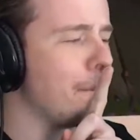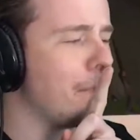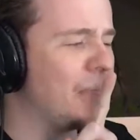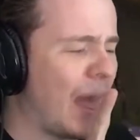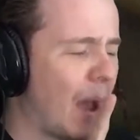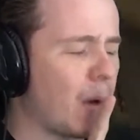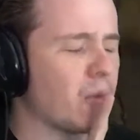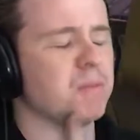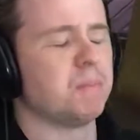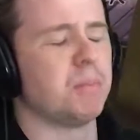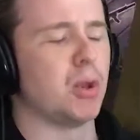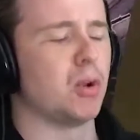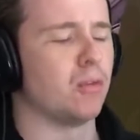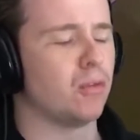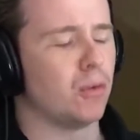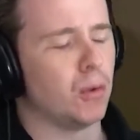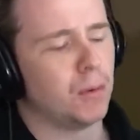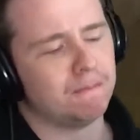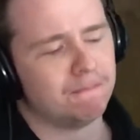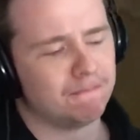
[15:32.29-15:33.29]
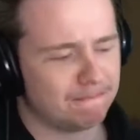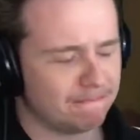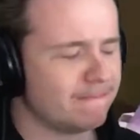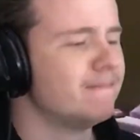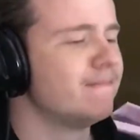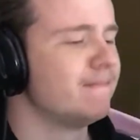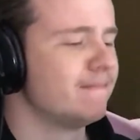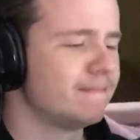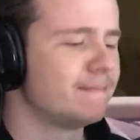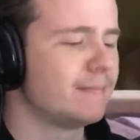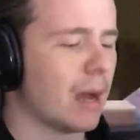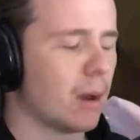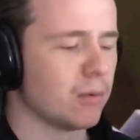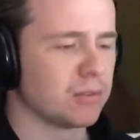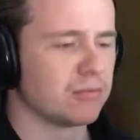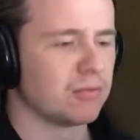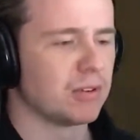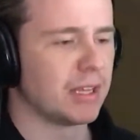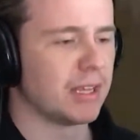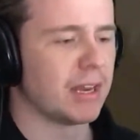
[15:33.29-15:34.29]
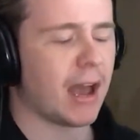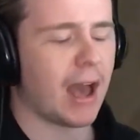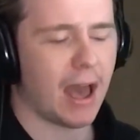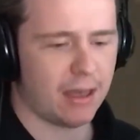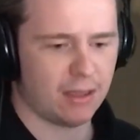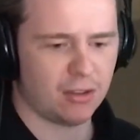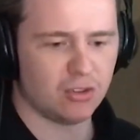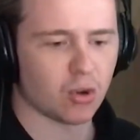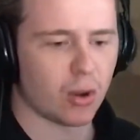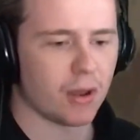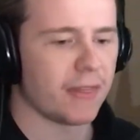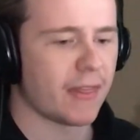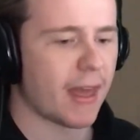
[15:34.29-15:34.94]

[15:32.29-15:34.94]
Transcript: That was beautiful. That was really nice. I enjoyed